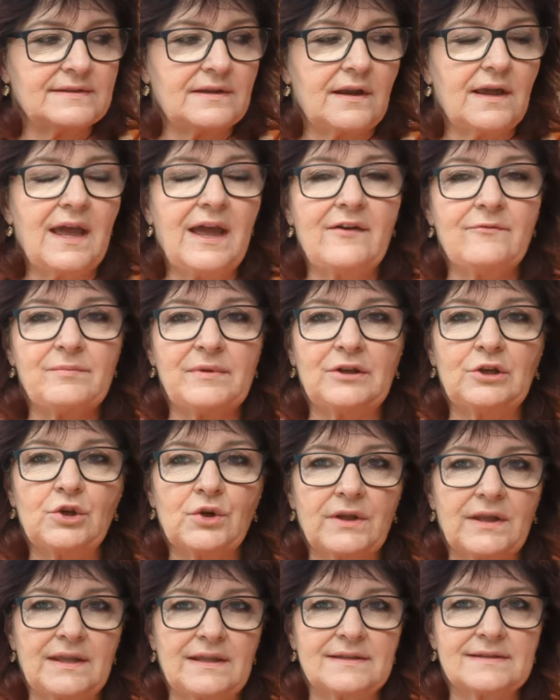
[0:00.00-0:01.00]
and I have been
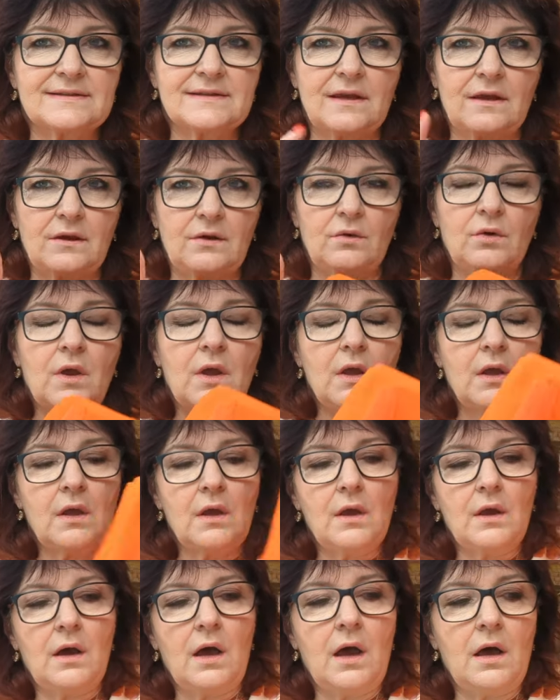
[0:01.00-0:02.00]
looking, so
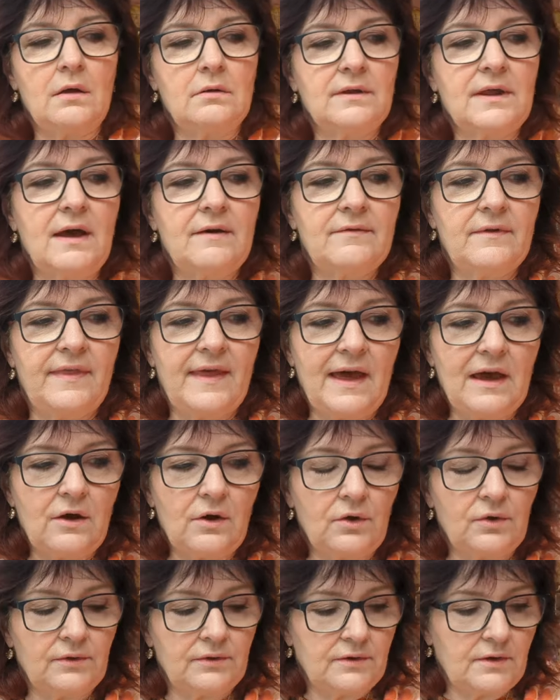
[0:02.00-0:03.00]
I'll cover that
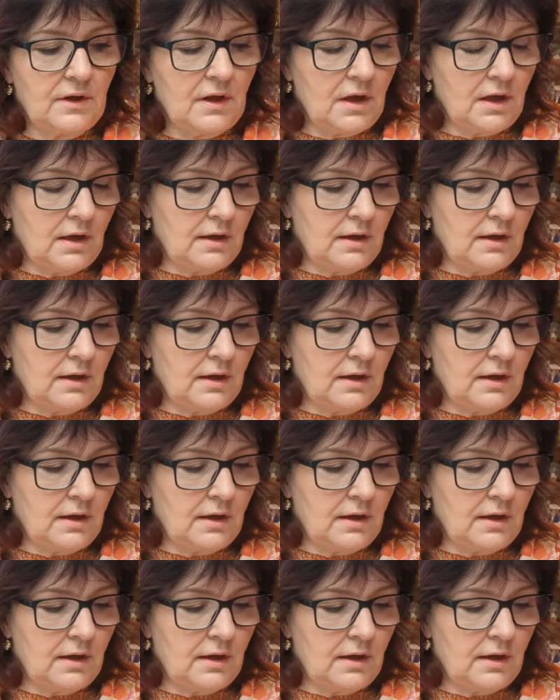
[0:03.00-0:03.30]
on